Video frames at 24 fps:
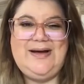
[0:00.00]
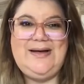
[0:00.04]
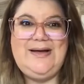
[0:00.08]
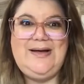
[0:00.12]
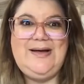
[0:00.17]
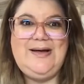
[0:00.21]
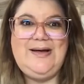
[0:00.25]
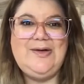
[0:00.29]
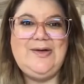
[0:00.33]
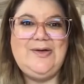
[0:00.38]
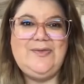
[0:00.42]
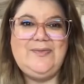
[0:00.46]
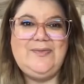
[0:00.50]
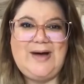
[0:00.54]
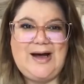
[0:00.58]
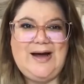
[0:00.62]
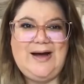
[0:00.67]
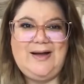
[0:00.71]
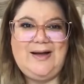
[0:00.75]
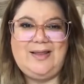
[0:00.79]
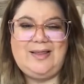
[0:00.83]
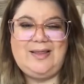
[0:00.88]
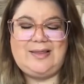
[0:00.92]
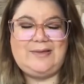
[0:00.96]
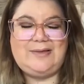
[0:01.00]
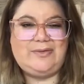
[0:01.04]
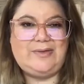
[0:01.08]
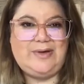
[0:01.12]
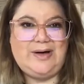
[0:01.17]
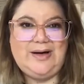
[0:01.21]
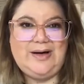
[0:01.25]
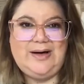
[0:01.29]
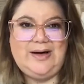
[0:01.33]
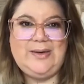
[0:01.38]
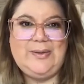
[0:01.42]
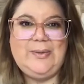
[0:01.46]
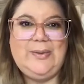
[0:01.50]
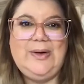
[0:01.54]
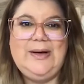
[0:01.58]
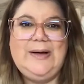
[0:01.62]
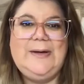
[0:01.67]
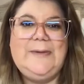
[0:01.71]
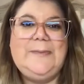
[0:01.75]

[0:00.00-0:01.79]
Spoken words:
you met through